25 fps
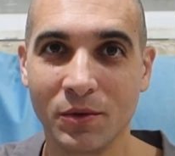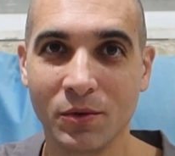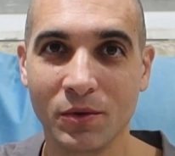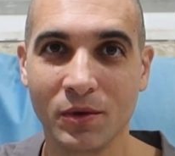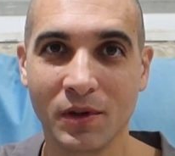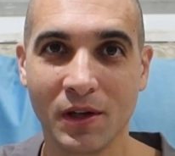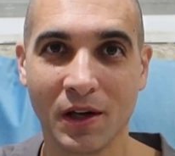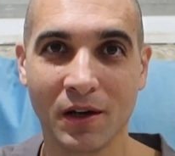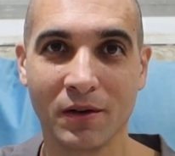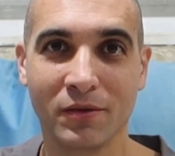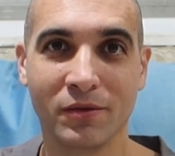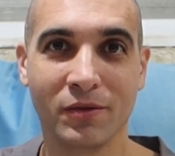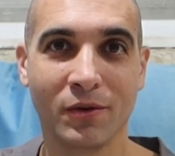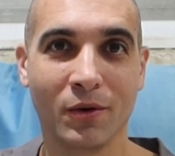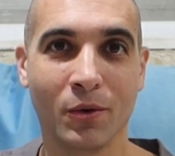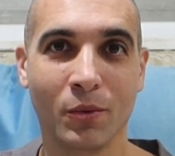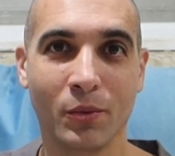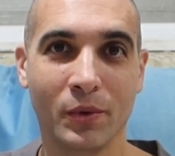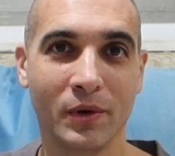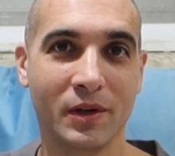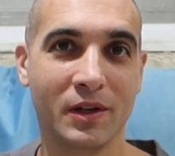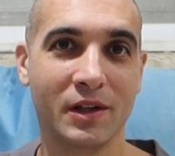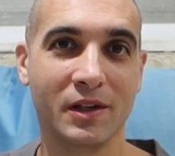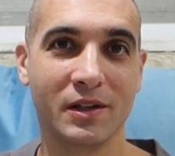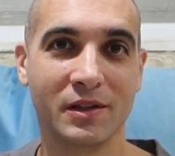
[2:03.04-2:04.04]
you care for
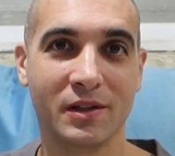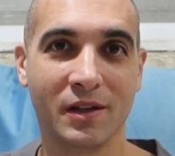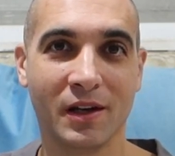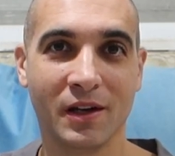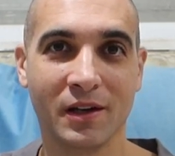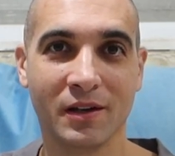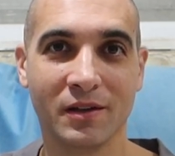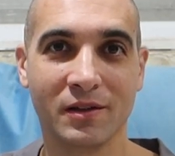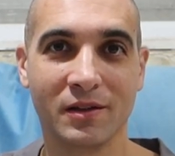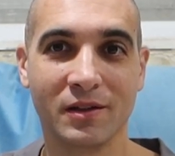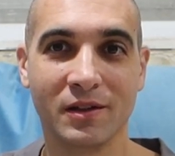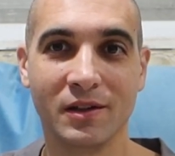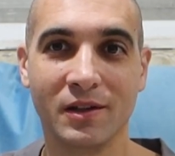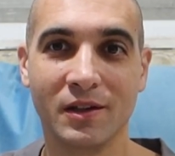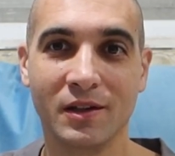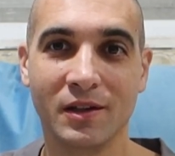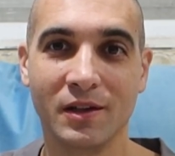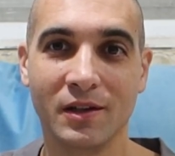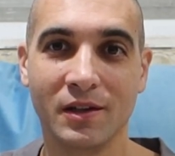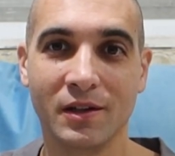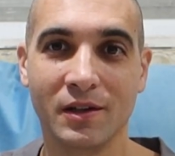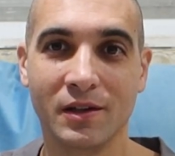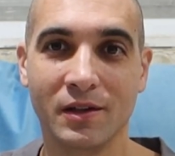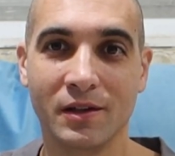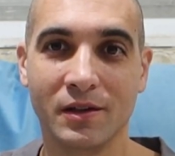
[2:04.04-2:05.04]
will get hurt.
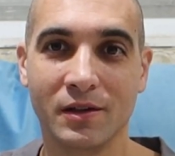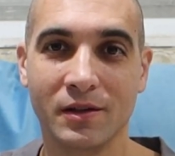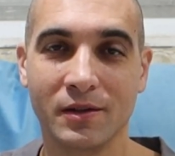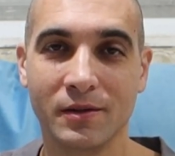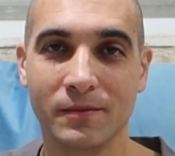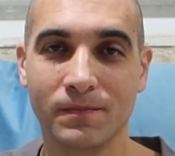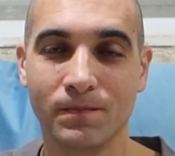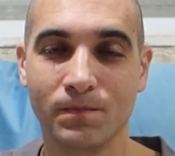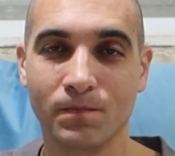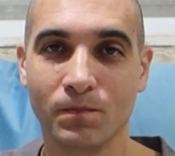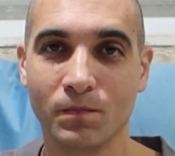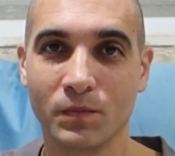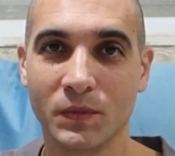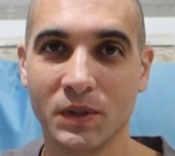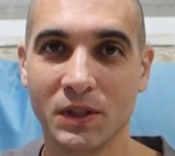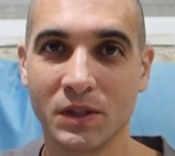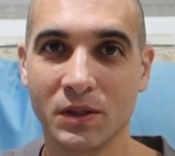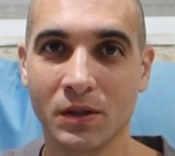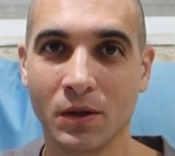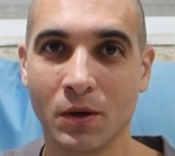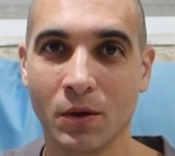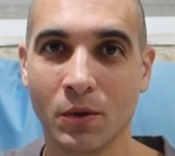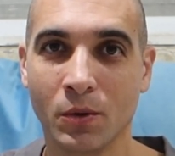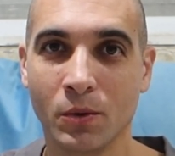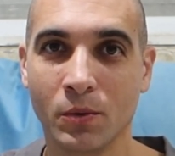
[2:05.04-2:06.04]

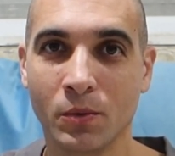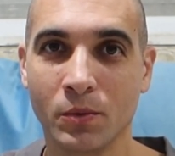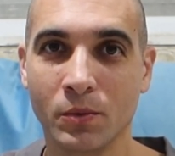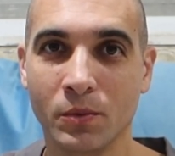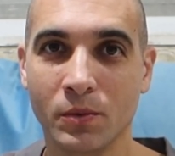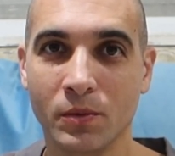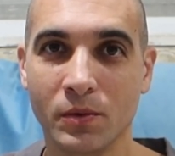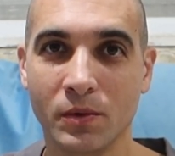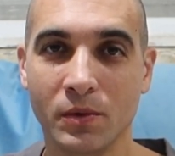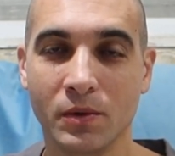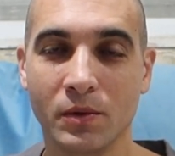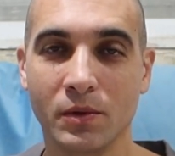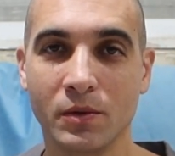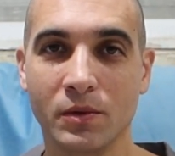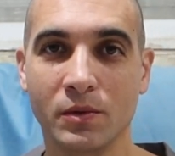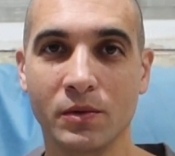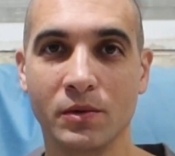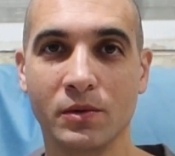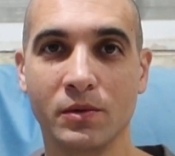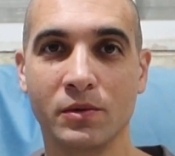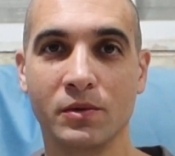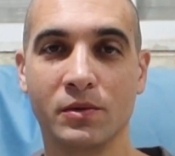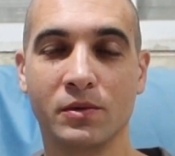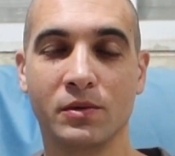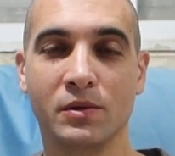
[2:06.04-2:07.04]
So
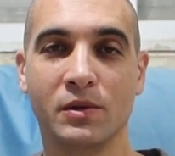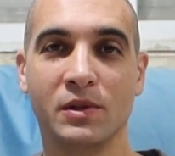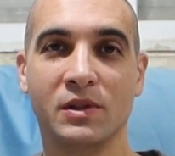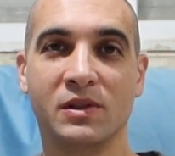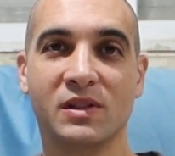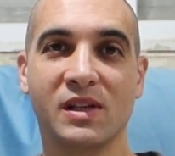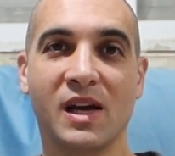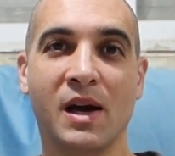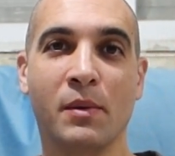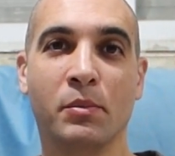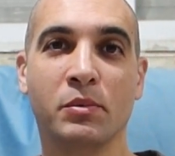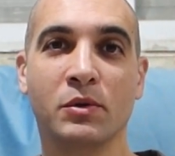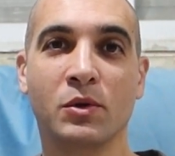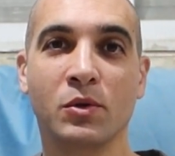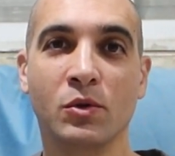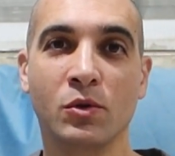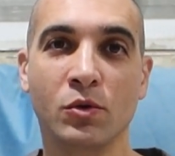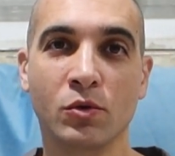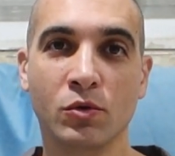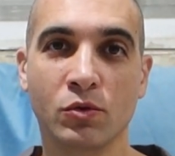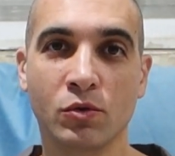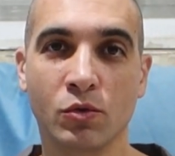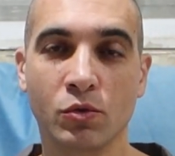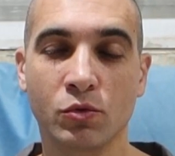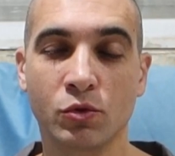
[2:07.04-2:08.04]
it's up to
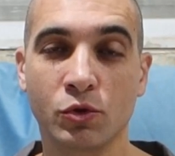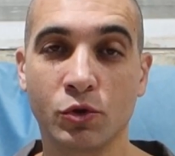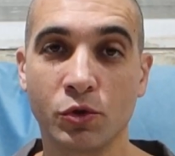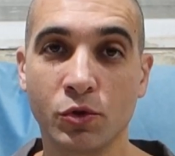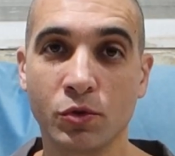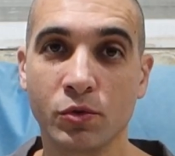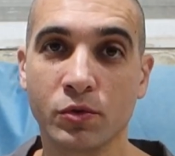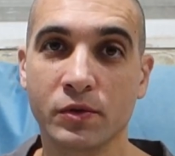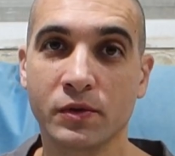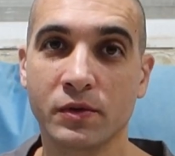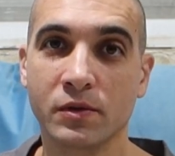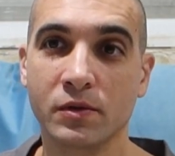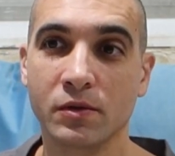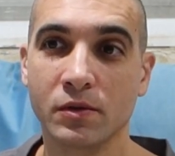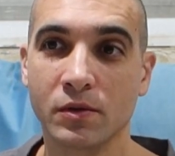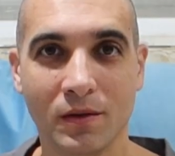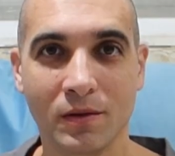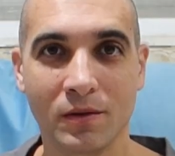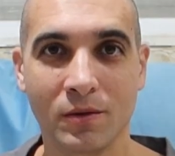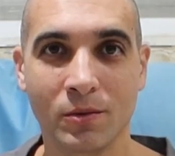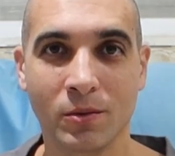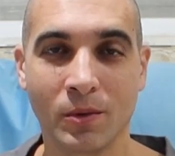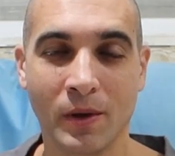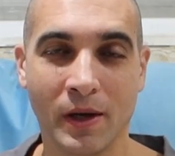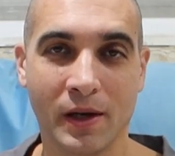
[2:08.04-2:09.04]
you to choose
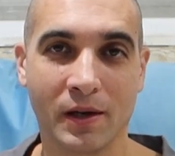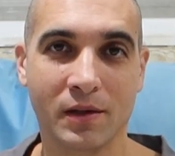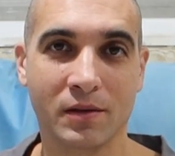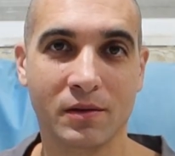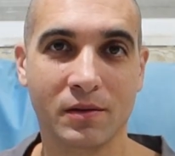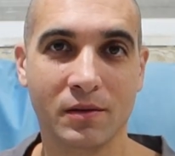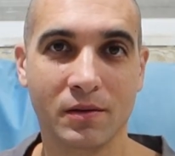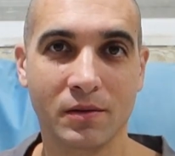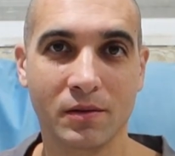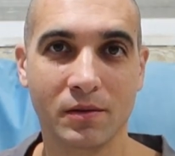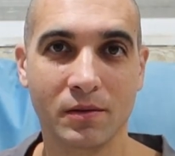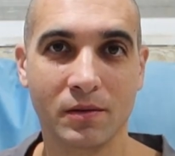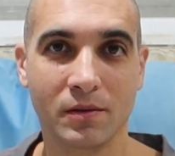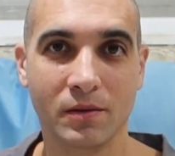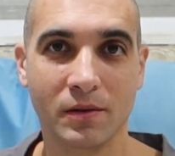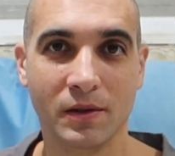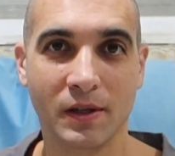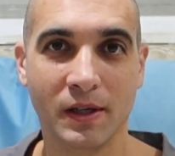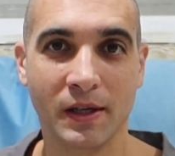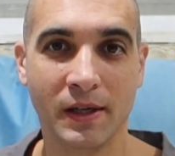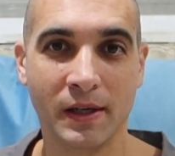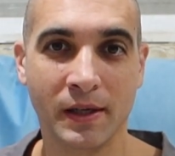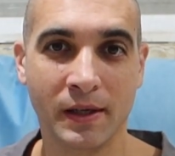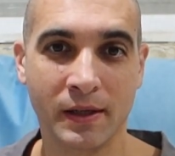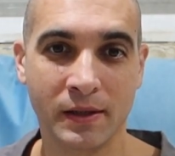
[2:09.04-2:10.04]
to act,
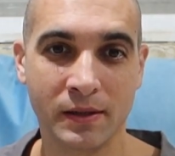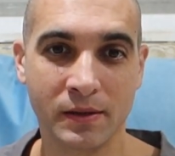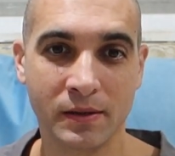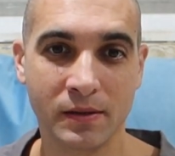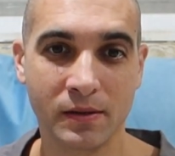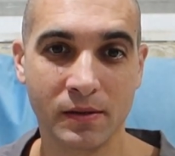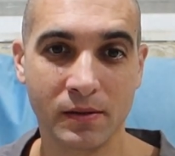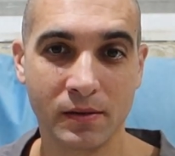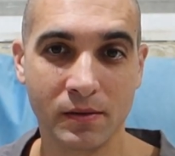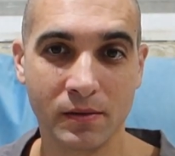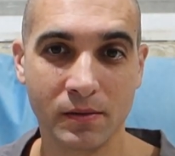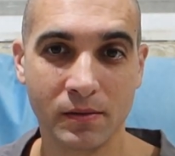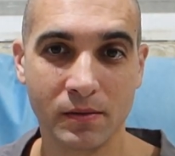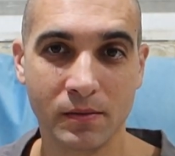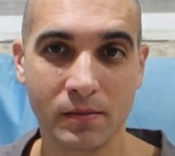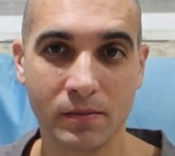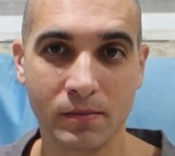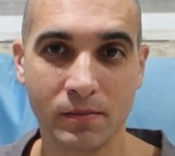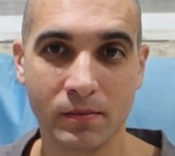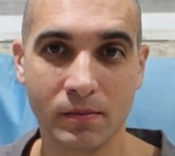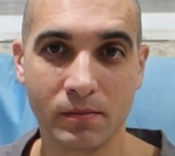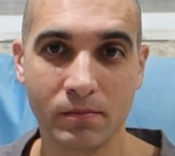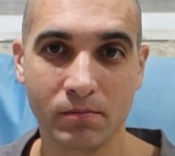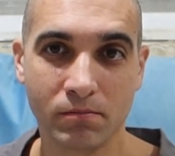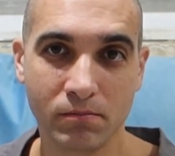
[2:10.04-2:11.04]
and
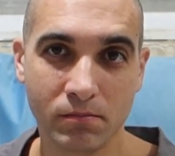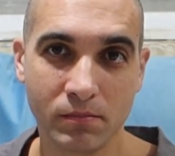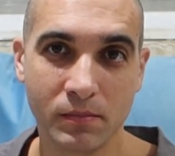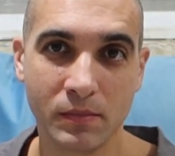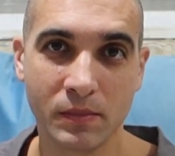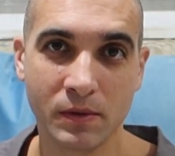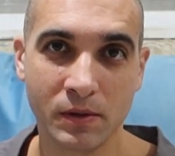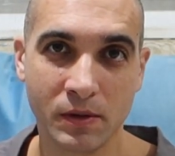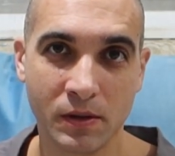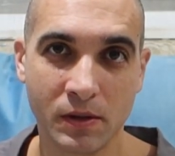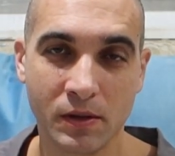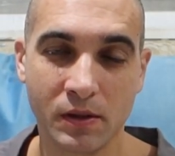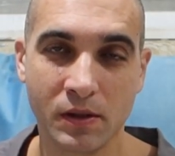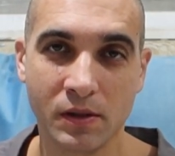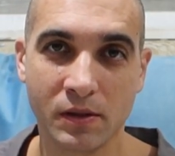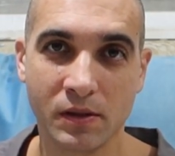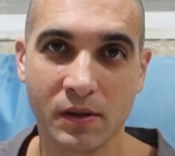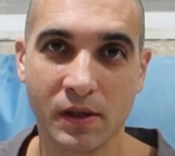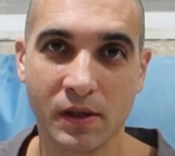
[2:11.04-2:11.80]
this is